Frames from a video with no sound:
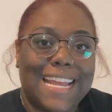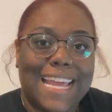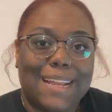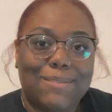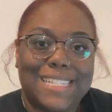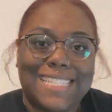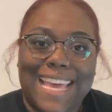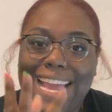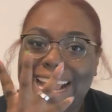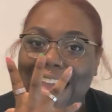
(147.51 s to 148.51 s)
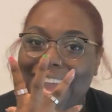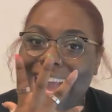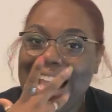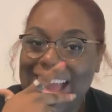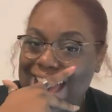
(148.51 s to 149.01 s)
And I'm just like,
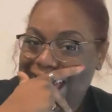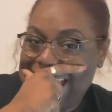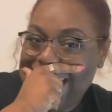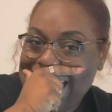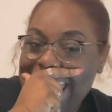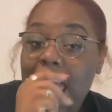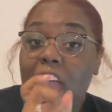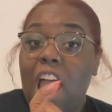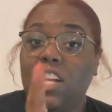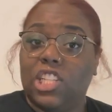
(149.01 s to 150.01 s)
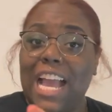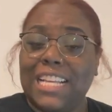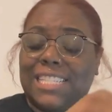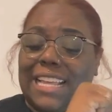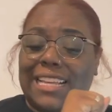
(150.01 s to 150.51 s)
and Jack
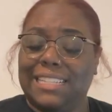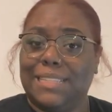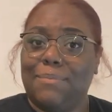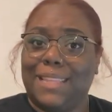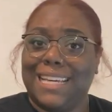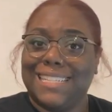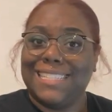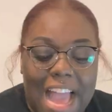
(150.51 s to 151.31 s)
is saying some things.